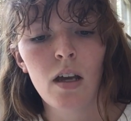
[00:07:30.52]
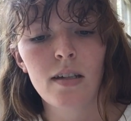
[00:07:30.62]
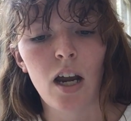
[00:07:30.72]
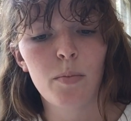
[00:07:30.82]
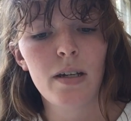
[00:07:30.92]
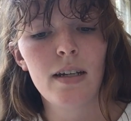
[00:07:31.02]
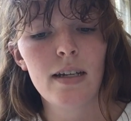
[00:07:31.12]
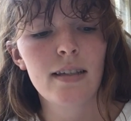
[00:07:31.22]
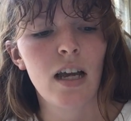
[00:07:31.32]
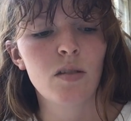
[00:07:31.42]

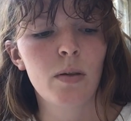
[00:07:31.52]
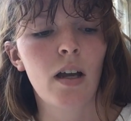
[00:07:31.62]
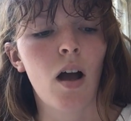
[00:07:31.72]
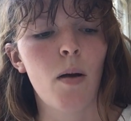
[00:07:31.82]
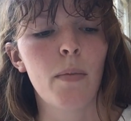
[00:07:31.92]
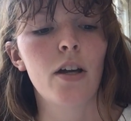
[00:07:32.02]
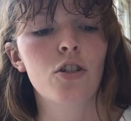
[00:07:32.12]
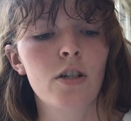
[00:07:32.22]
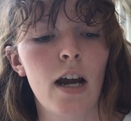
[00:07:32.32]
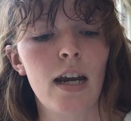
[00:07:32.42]
Diabetes has become a
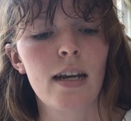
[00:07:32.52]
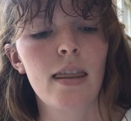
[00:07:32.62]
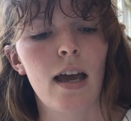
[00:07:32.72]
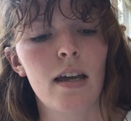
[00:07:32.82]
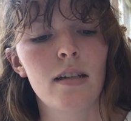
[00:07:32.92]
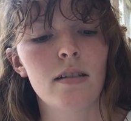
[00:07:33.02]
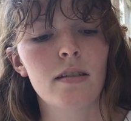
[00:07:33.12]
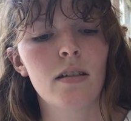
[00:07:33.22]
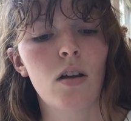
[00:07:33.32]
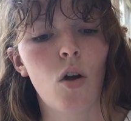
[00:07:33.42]
trend that is